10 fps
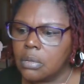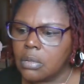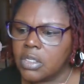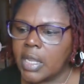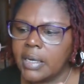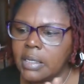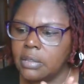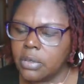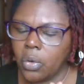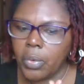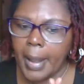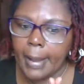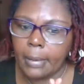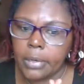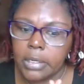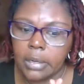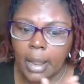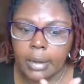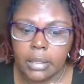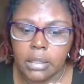Because I need to know now. I need,
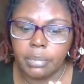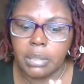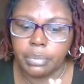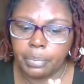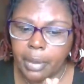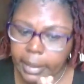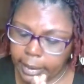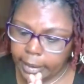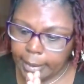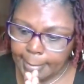I need to be prepared.